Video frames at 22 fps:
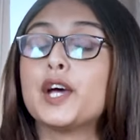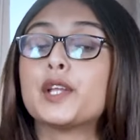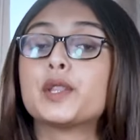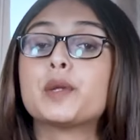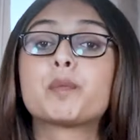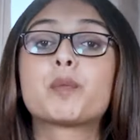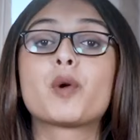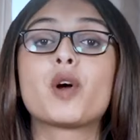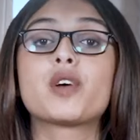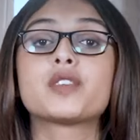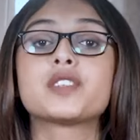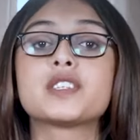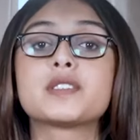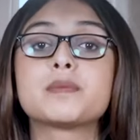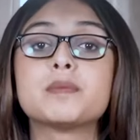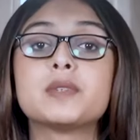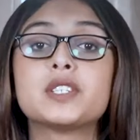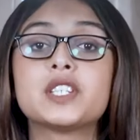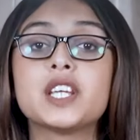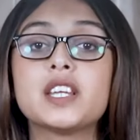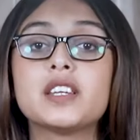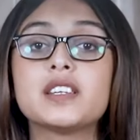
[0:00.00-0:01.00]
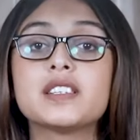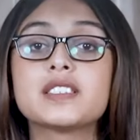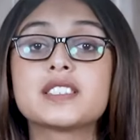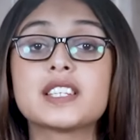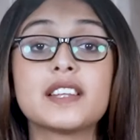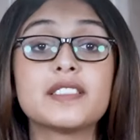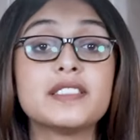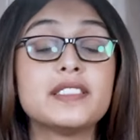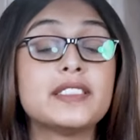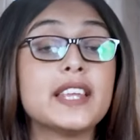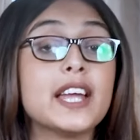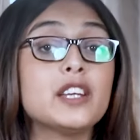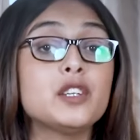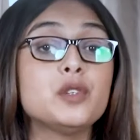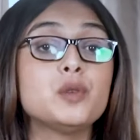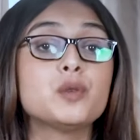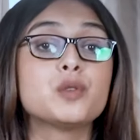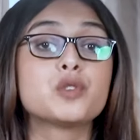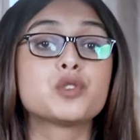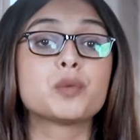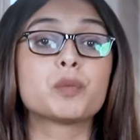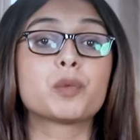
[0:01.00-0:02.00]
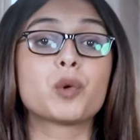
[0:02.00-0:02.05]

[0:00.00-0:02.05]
The processed materials are then used to